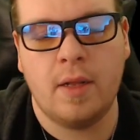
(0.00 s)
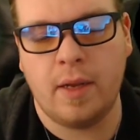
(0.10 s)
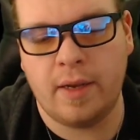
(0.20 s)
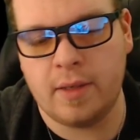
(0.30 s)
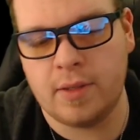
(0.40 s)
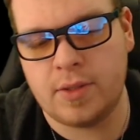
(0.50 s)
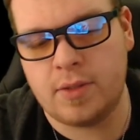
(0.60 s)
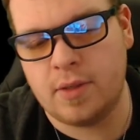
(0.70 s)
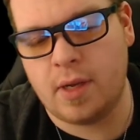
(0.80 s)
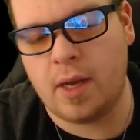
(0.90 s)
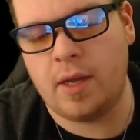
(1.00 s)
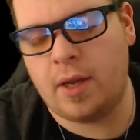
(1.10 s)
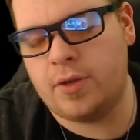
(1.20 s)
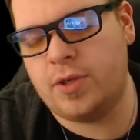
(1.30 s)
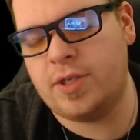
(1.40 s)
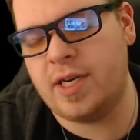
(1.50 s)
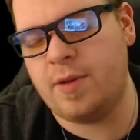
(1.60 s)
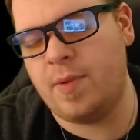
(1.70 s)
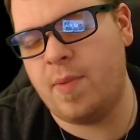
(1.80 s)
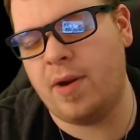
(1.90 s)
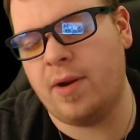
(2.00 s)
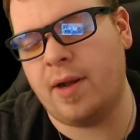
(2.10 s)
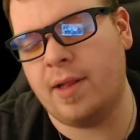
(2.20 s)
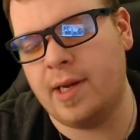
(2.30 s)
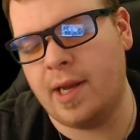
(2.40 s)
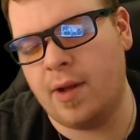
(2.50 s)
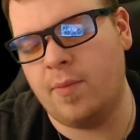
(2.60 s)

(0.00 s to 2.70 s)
is I just need to be better at cleaning up,